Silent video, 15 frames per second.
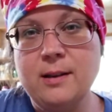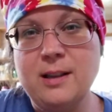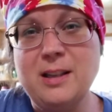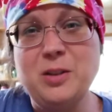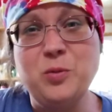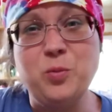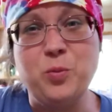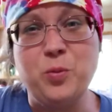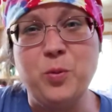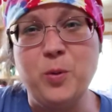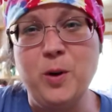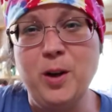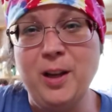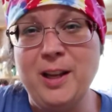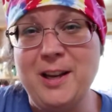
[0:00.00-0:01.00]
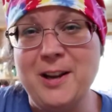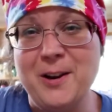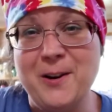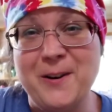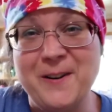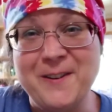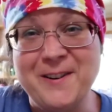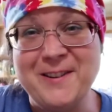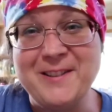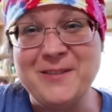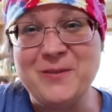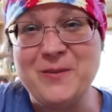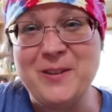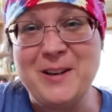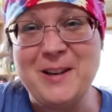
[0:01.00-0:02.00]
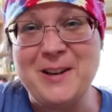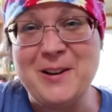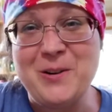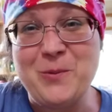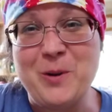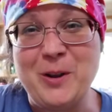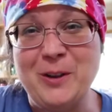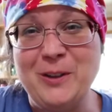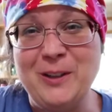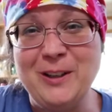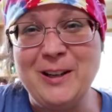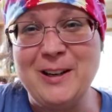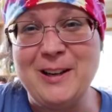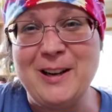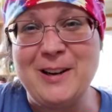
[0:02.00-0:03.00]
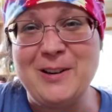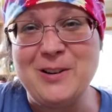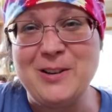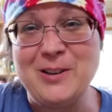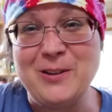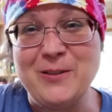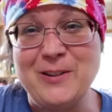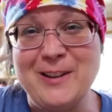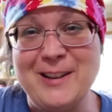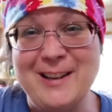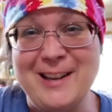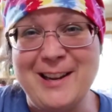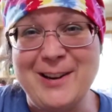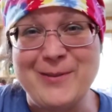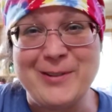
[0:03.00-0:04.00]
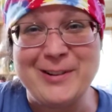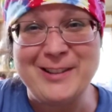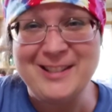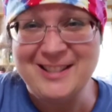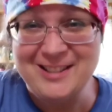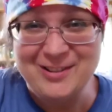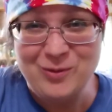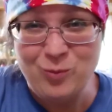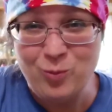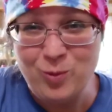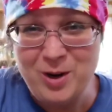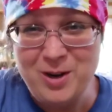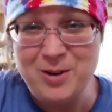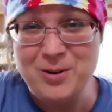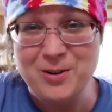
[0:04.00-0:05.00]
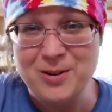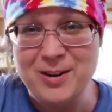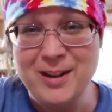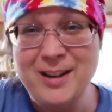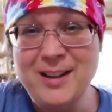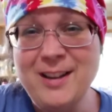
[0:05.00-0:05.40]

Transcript: It's really hard to video while looking at yourself in a camera. This is weird.